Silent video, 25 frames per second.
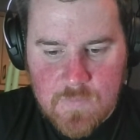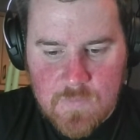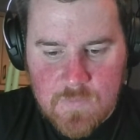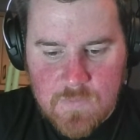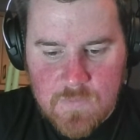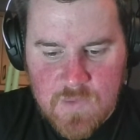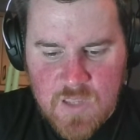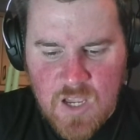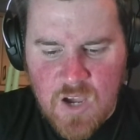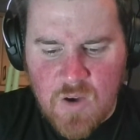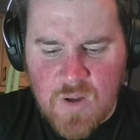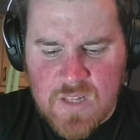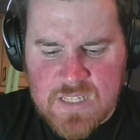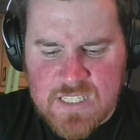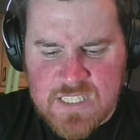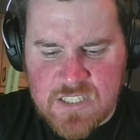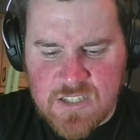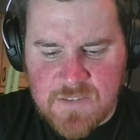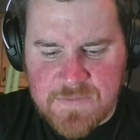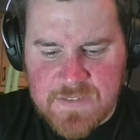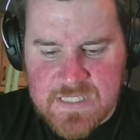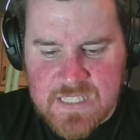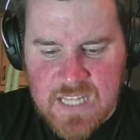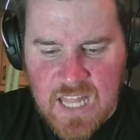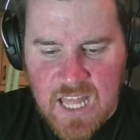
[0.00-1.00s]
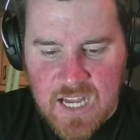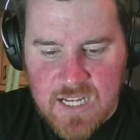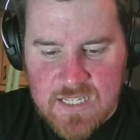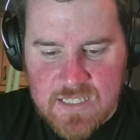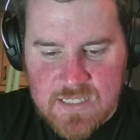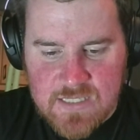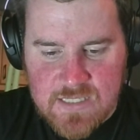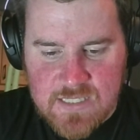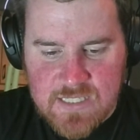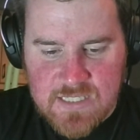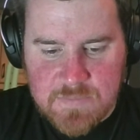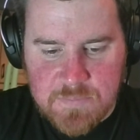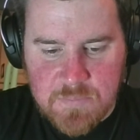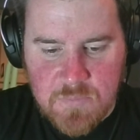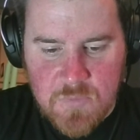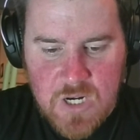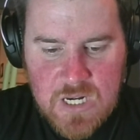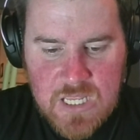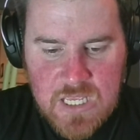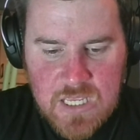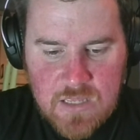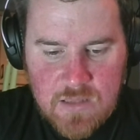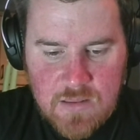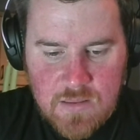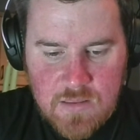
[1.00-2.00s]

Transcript: all this stuff is locked. Is this money?